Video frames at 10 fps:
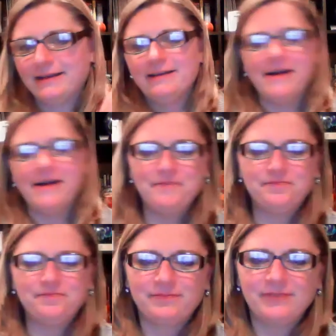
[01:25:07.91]

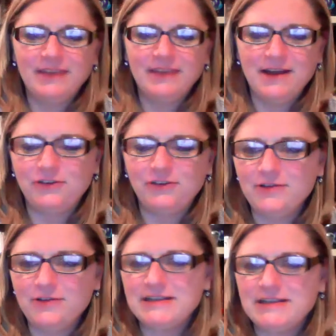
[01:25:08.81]
you know, and she
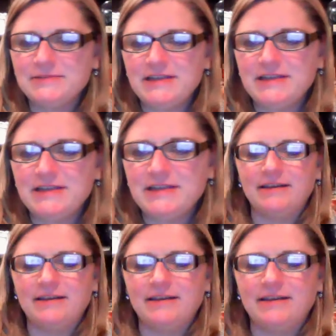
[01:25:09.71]
always seems to have a need,
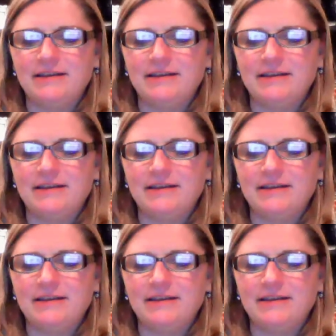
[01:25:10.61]
so.